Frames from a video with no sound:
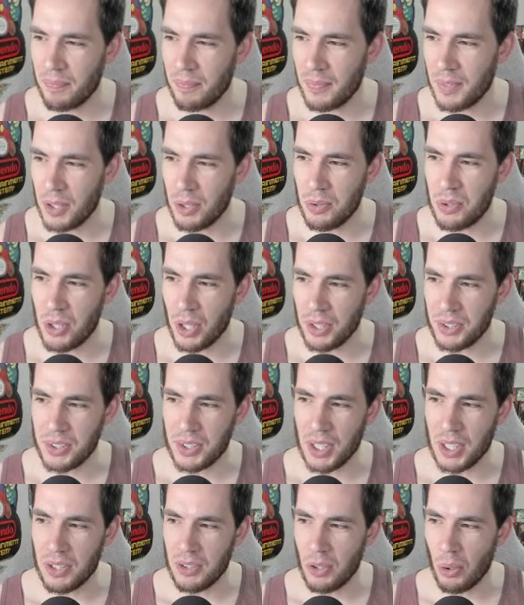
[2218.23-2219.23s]
You just
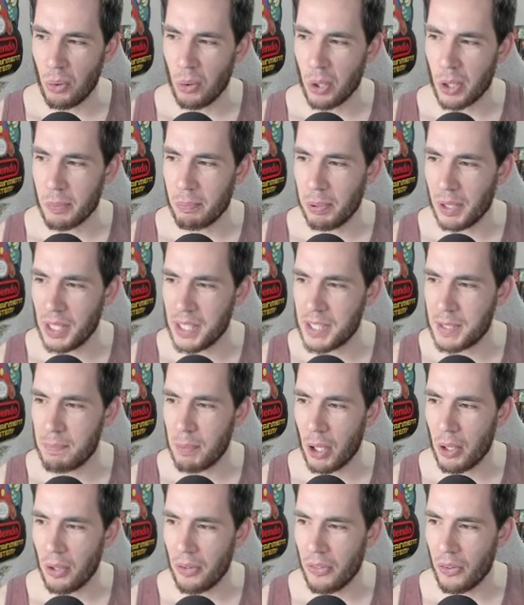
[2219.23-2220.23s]
ignore
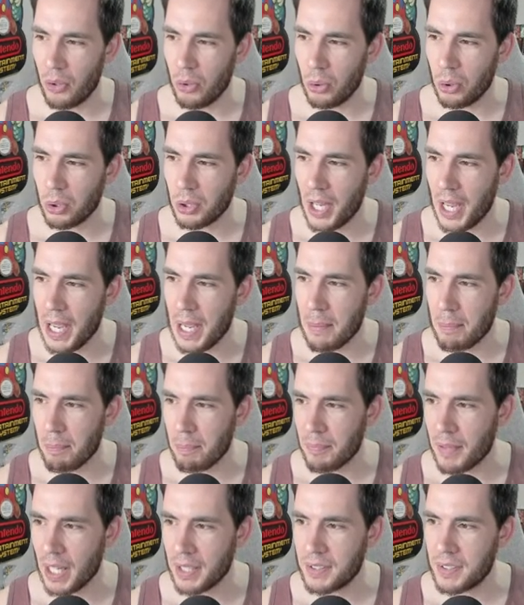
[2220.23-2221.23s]
Blitzball the whole
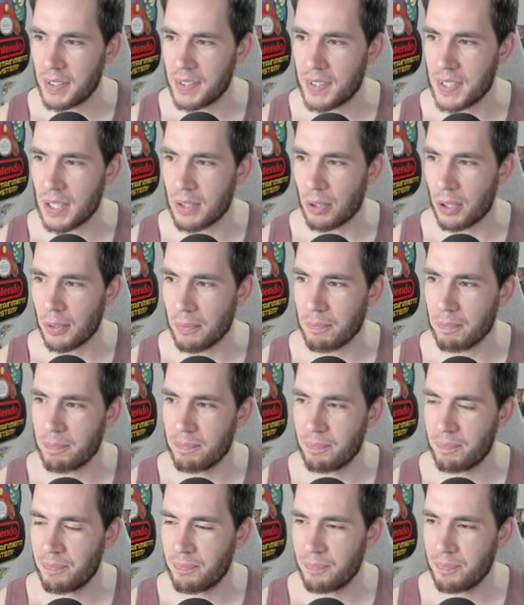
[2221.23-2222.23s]
game. That's the secret.
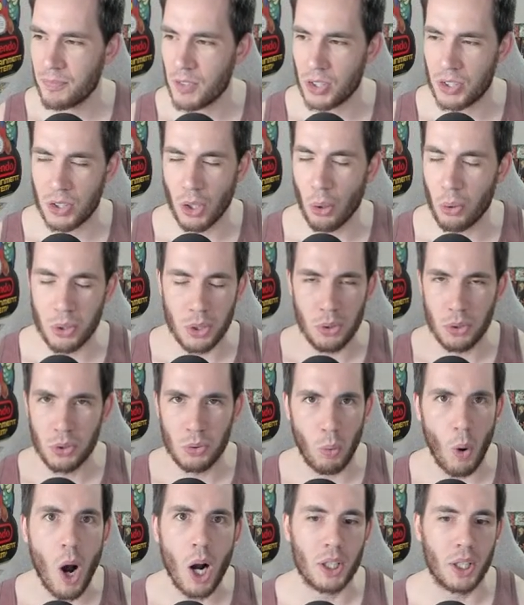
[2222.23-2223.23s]
Just don't use
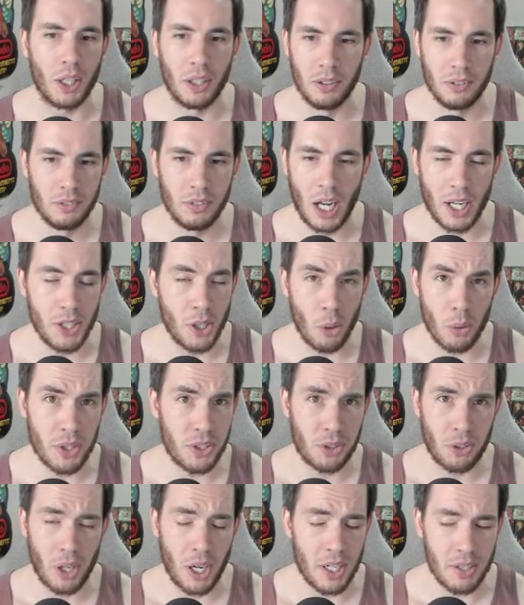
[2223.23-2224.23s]
Wakka. I know Fair
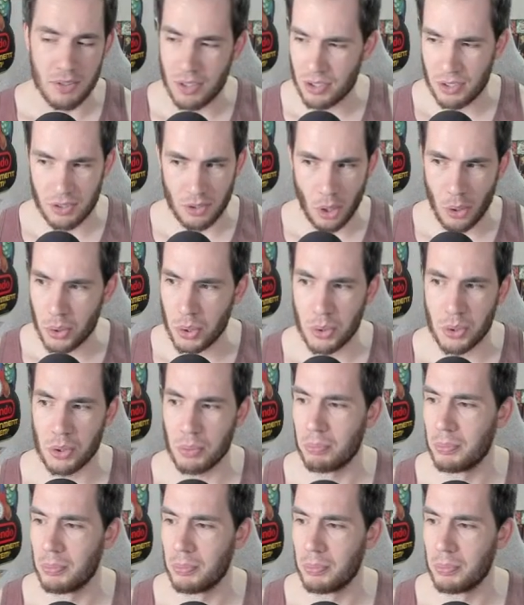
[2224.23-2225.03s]
he's great, warning. just don't use him.